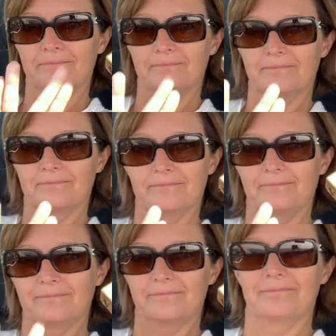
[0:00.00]

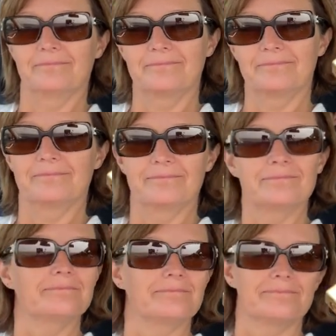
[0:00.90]

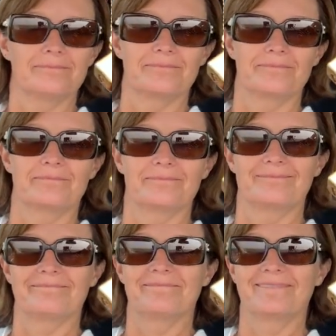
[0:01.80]

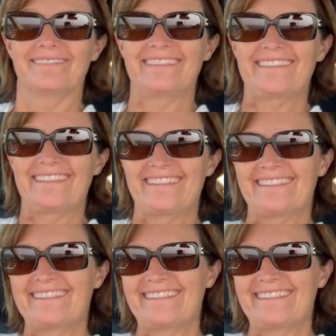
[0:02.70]
The person shown says nothing.